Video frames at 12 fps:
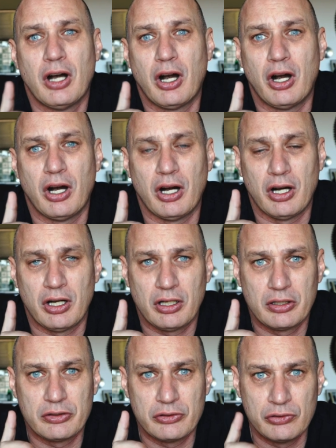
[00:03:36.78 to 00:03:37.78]

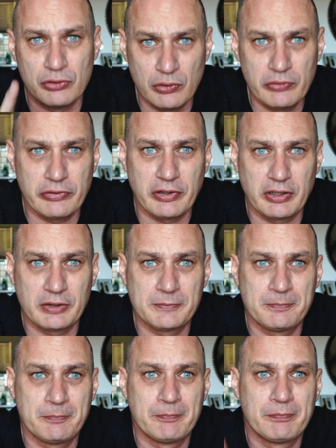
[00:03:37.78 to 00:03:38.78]
are
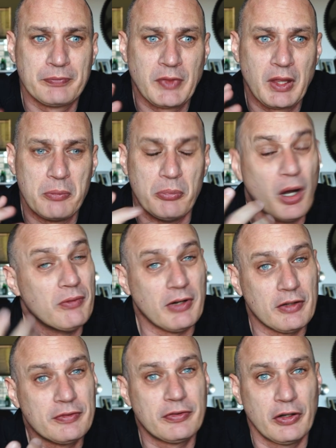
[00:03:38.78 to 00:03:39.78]
using
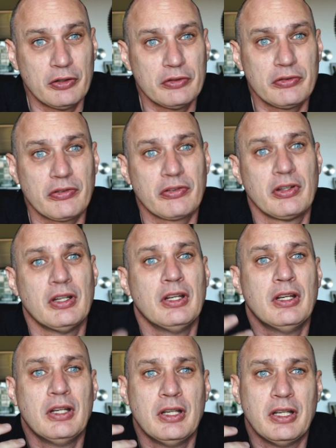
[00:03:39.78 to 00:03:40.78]
mobile phones.
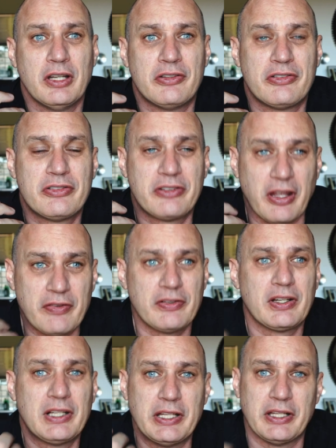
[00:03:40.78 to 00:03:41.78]
It's
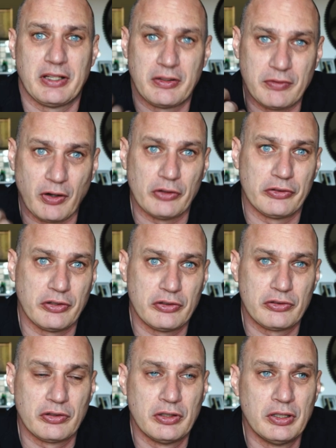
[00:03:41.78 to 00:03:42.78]
definitely an
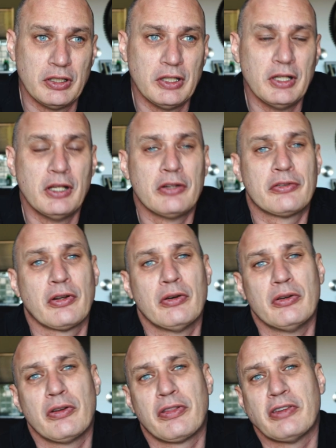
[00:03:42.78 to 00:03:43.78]
advantage.
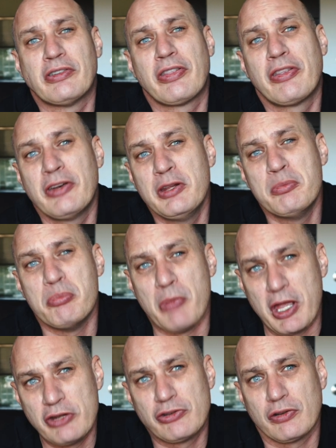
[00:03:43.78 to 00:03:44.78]
So there's three
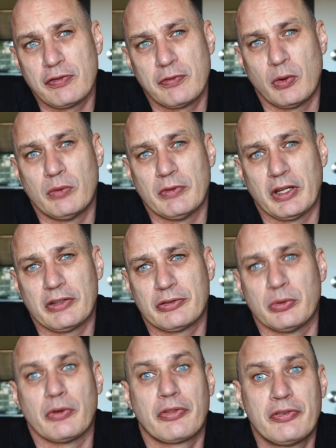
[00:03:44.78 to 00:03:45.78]
major
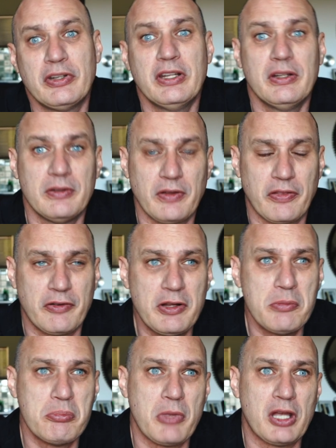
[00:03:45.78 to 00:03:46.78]
formats, or
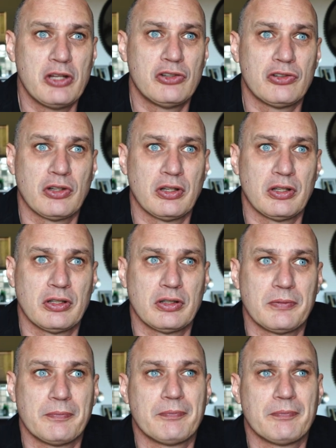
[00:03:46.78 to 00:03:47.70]
three major